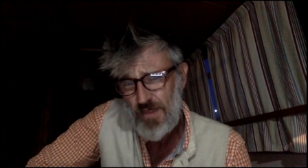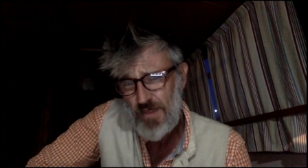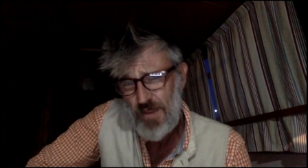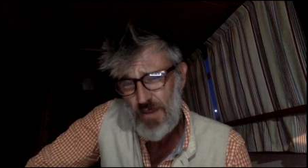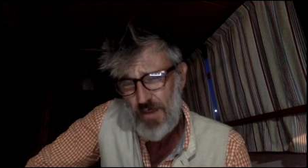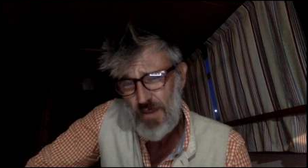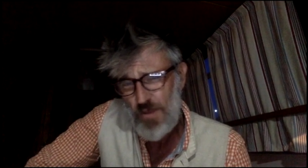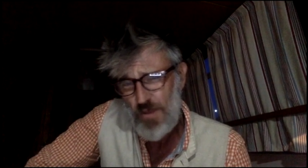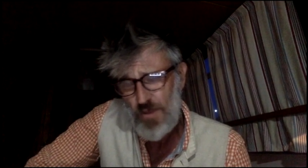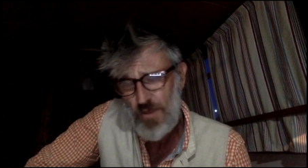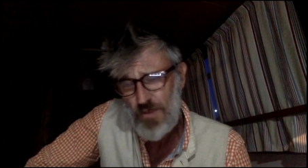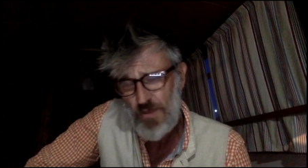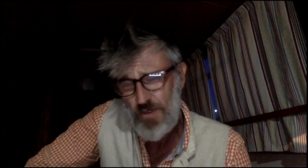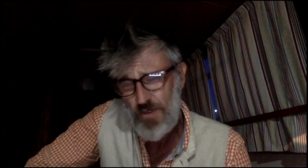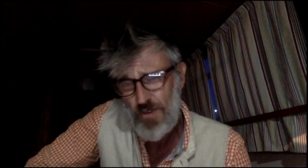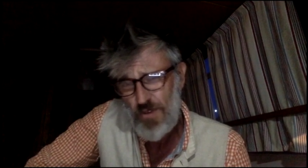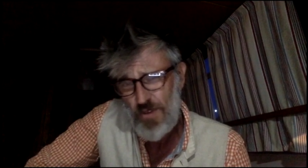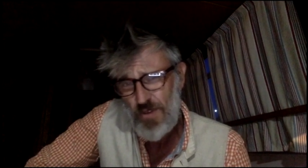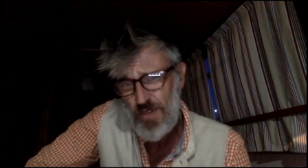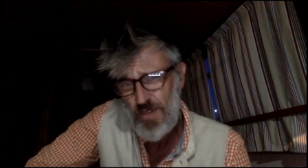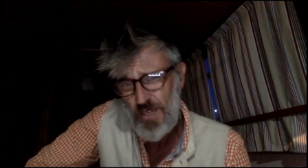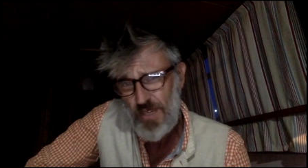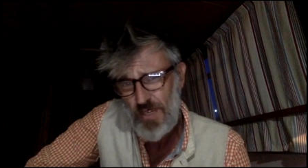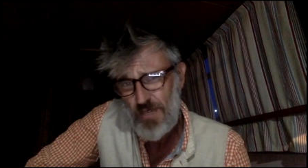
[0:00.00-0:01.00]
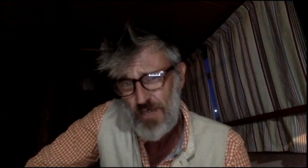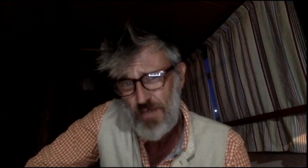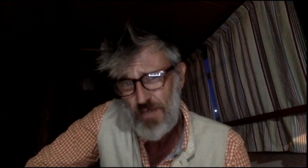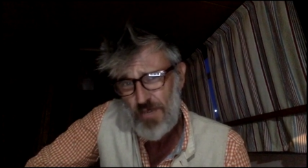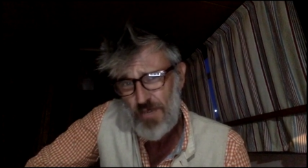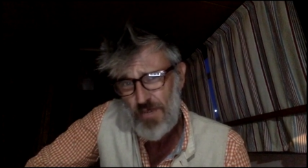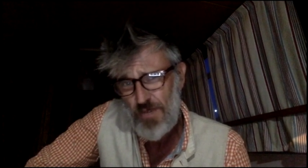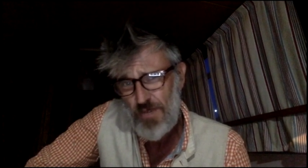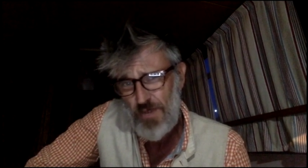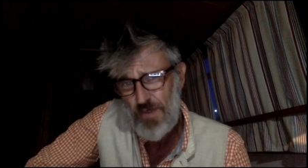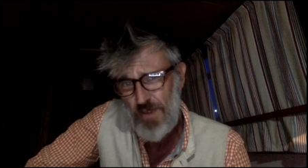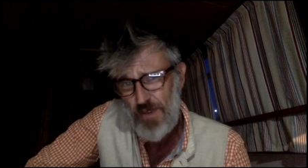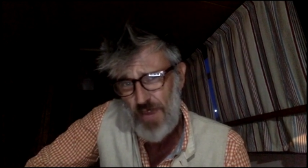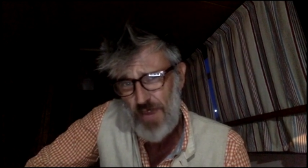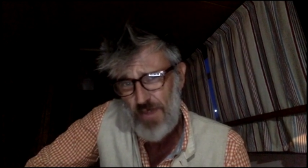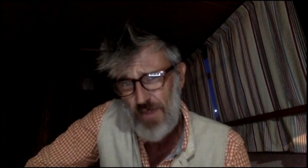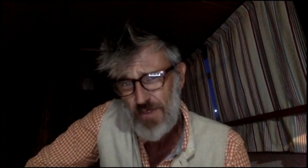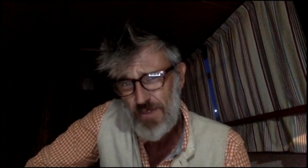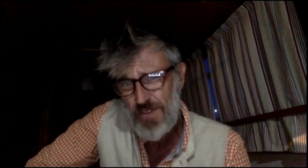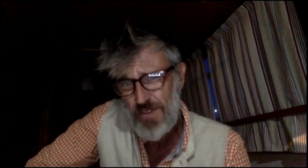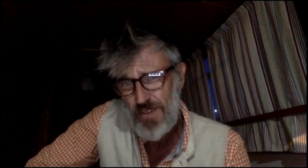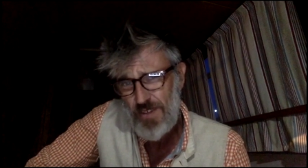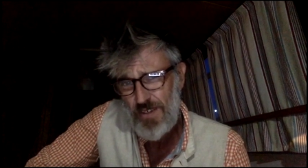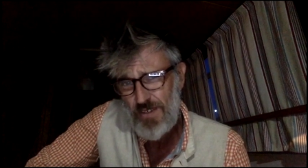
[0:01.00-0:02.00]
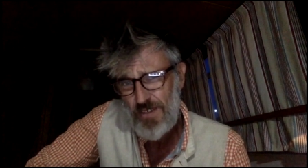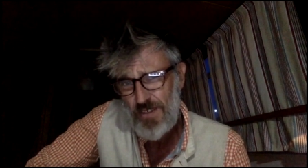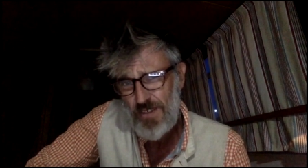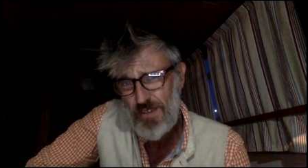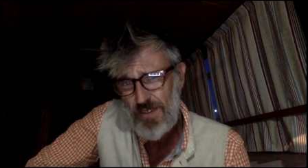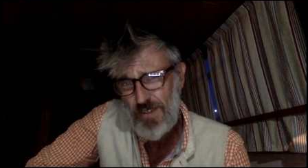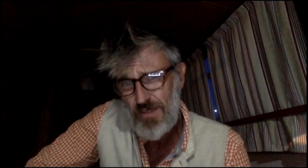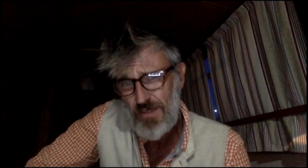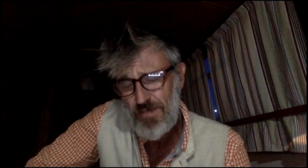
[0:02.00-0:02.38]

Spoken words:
I'm not doing it for advertising.